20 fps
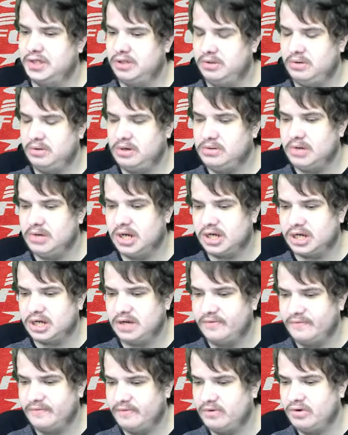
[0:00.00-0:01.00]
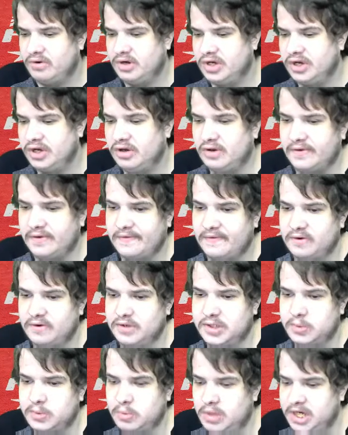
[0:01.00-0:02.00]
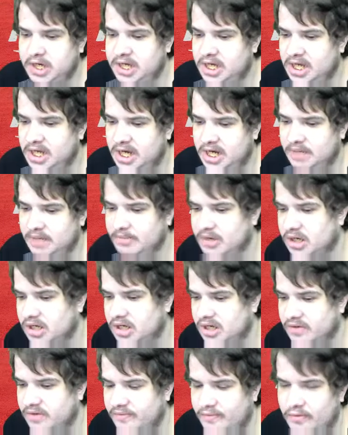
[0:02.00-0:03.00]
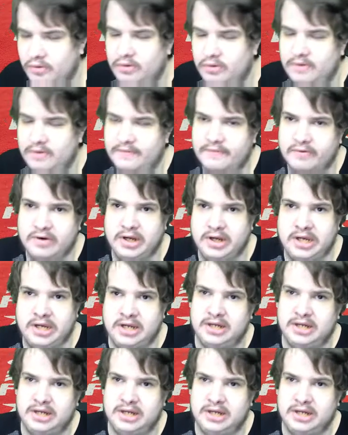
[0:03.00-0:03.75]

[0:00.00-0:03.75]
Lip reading: I'm going to go for a Notts Forest win, and I'm going to go for a 3-0